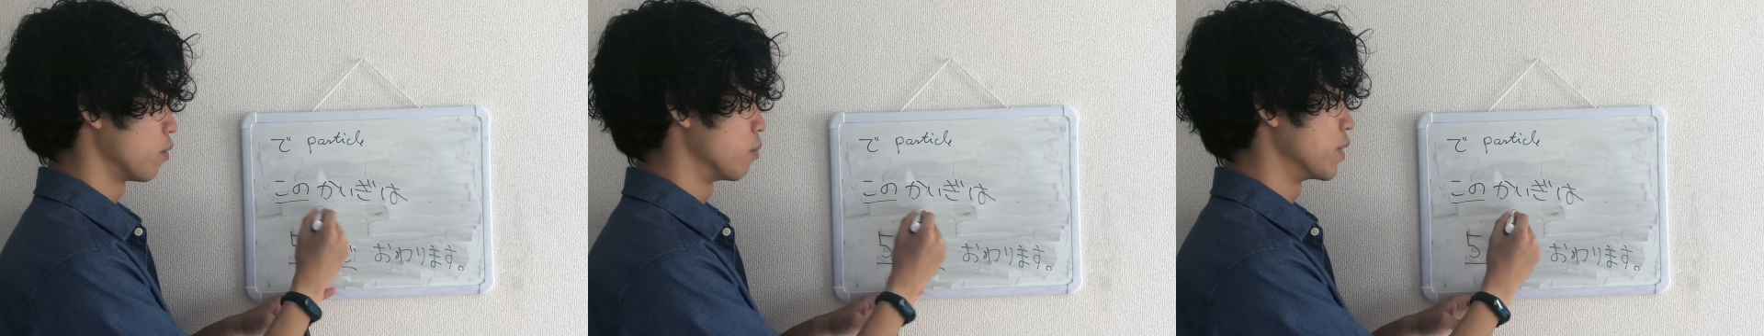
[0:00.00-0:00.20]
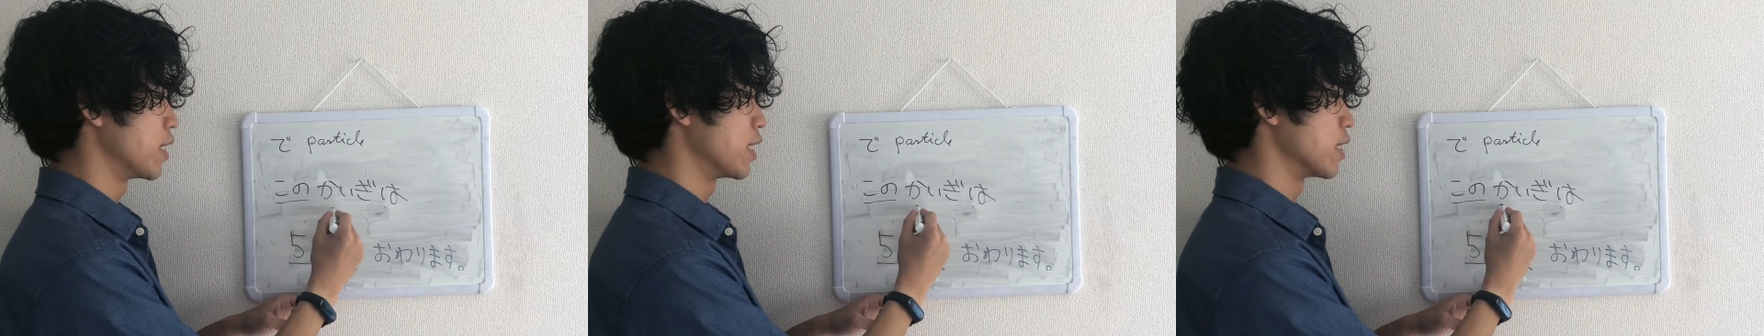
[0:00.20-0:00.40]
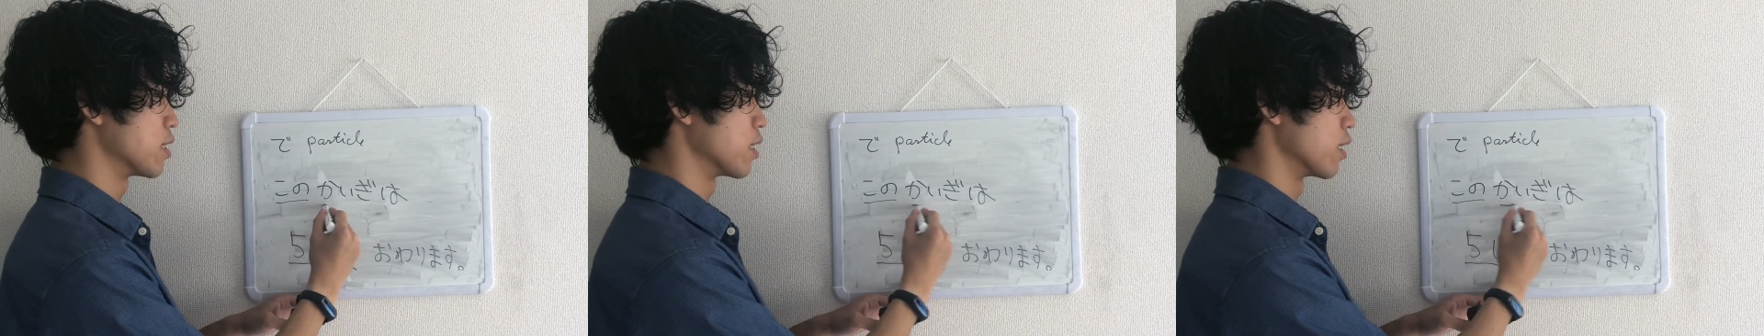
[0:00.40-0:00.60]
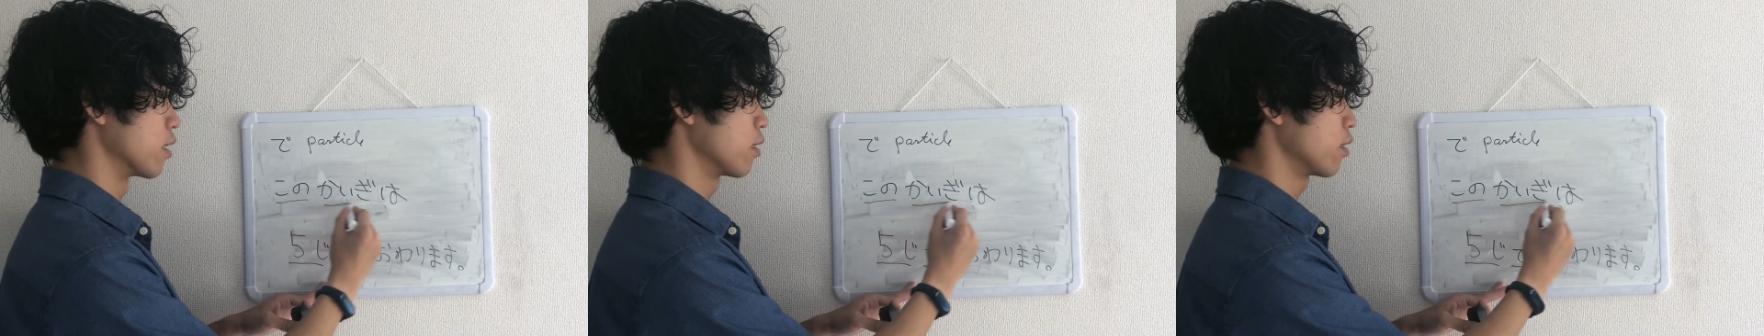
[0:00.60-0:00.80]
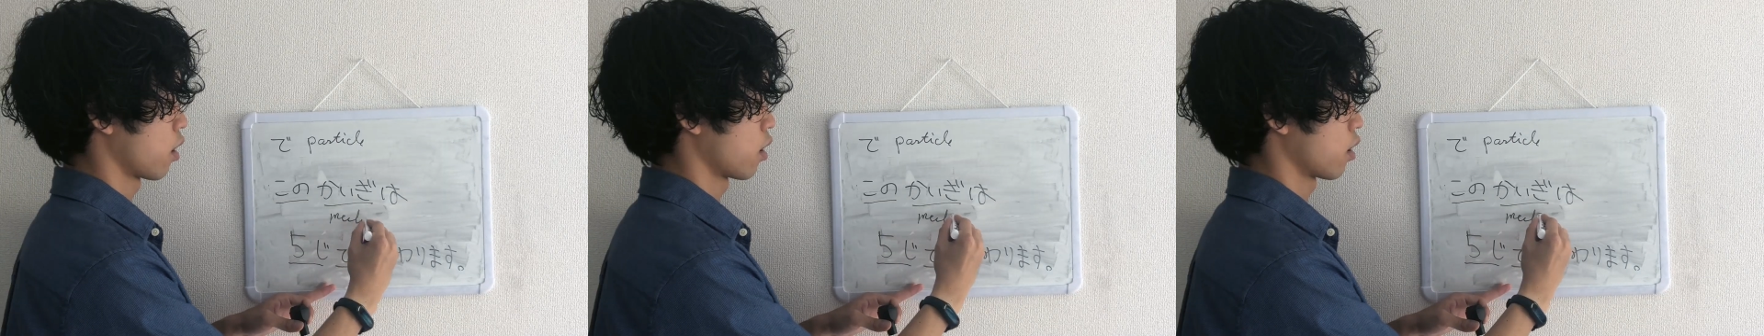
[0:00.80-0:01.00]

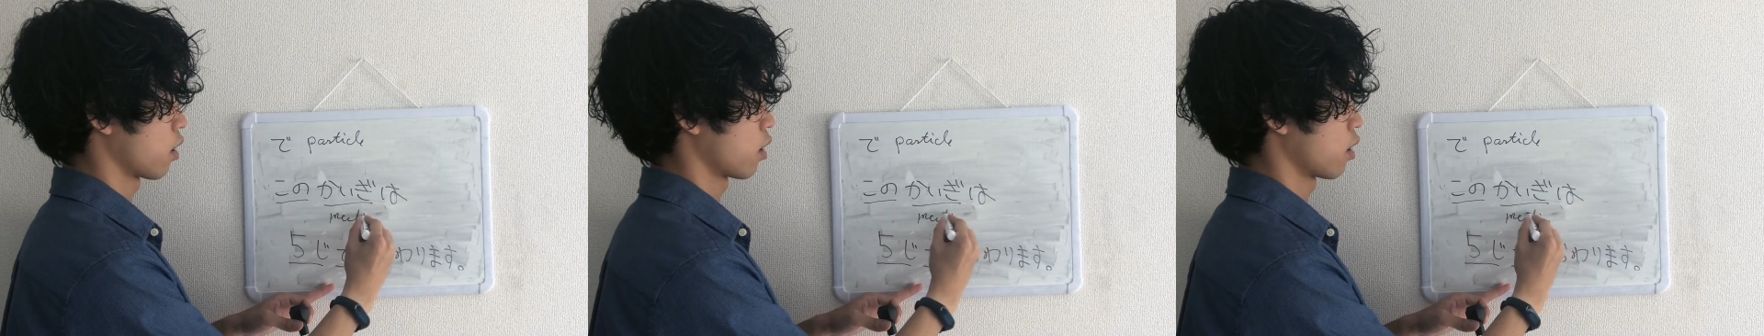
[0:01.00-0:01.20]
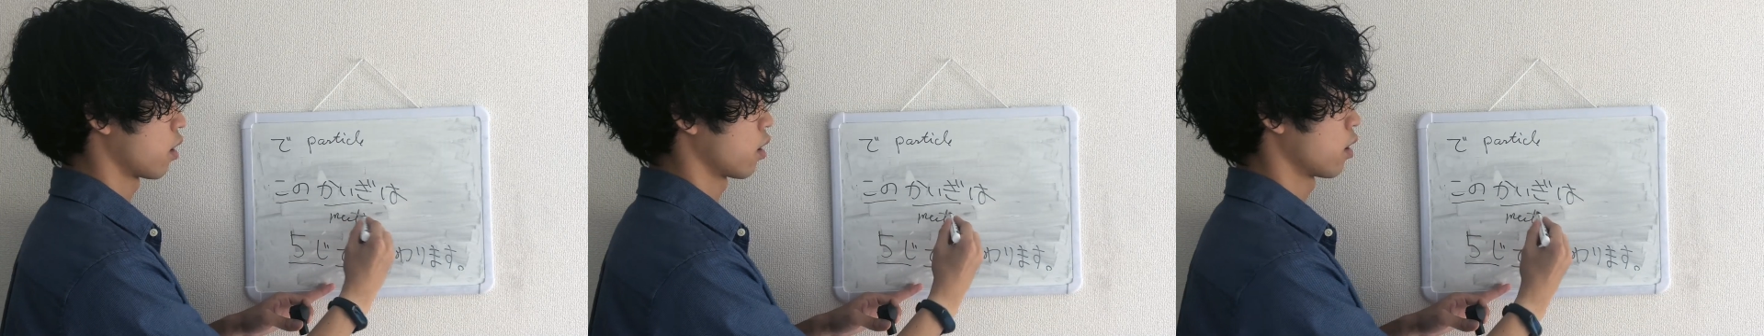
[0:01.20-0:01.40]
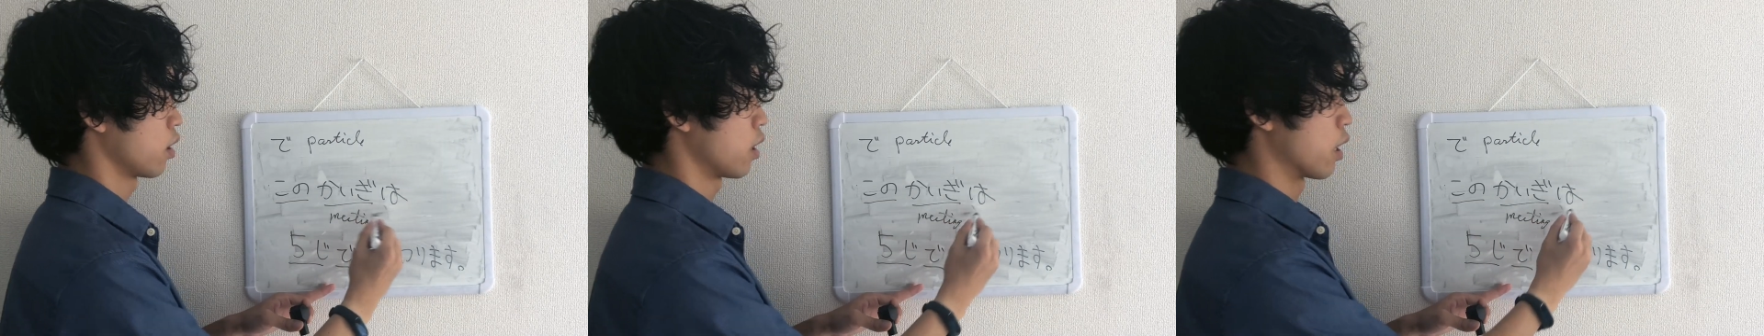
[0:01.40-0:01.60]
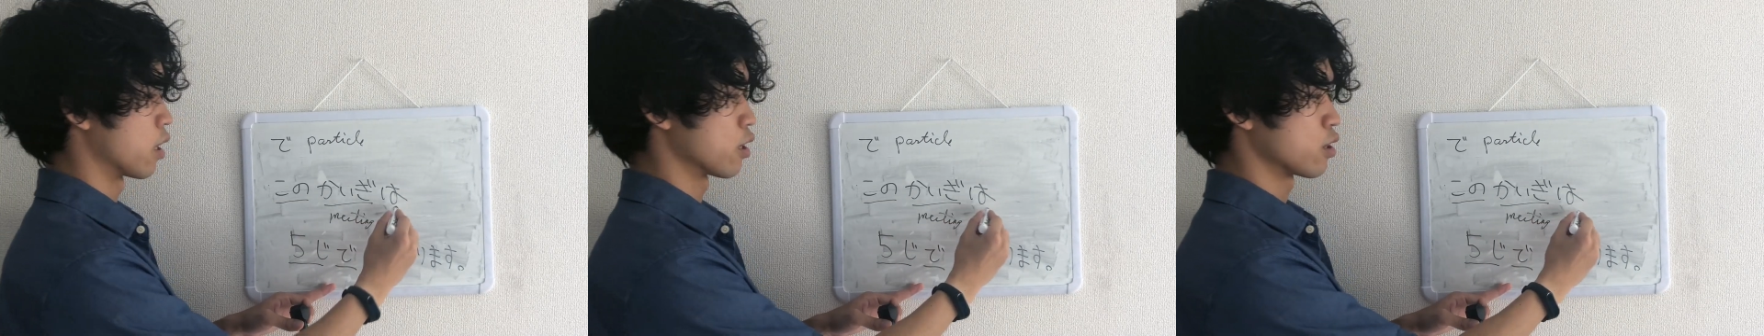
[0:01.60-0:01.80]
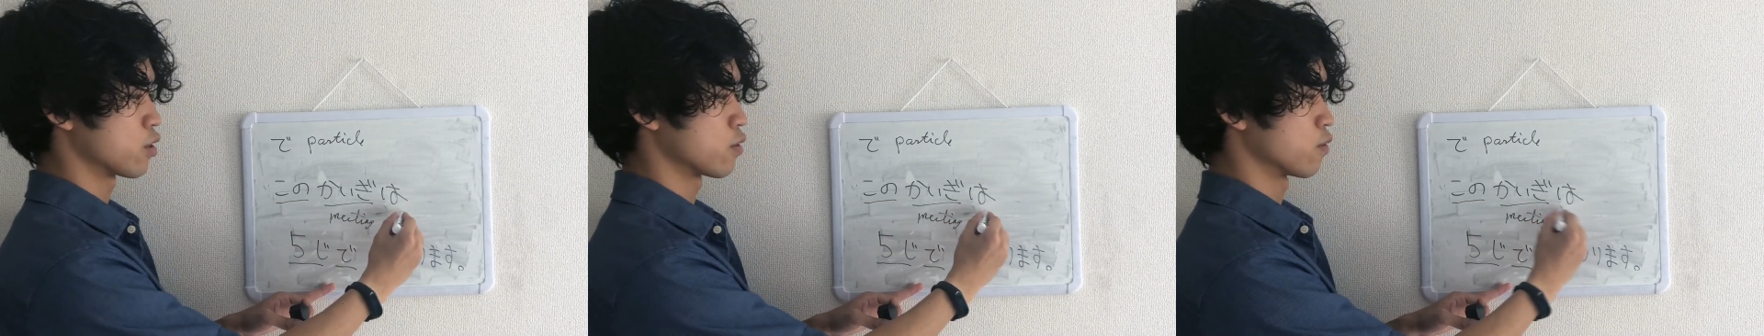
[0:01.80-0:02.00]
meeting,
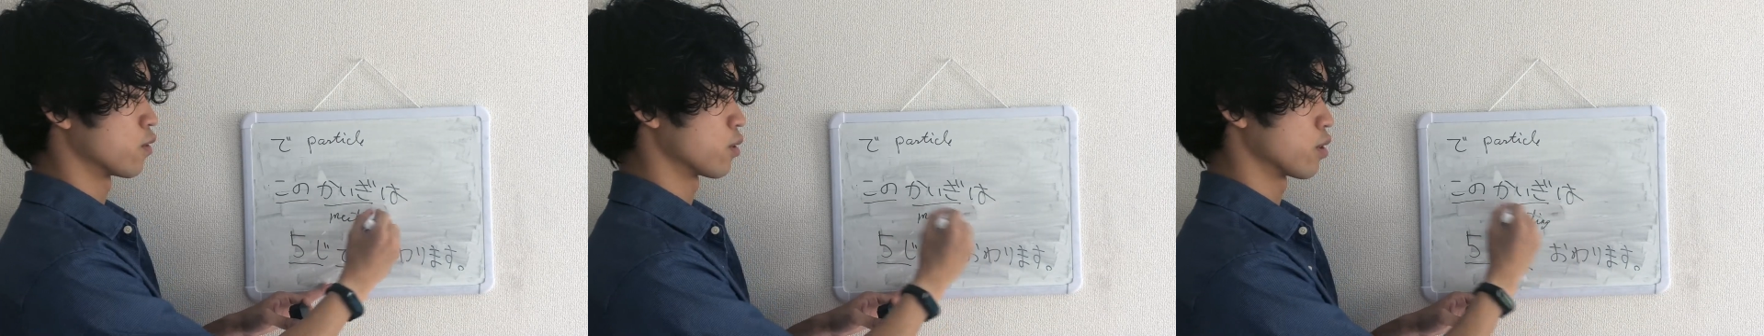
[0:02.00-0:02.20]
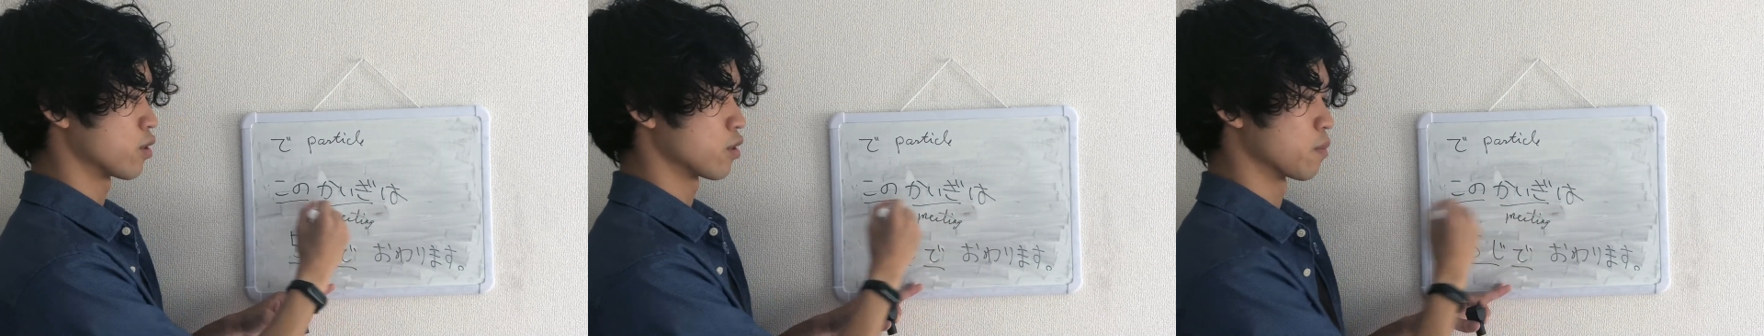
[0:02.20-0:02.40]
as for this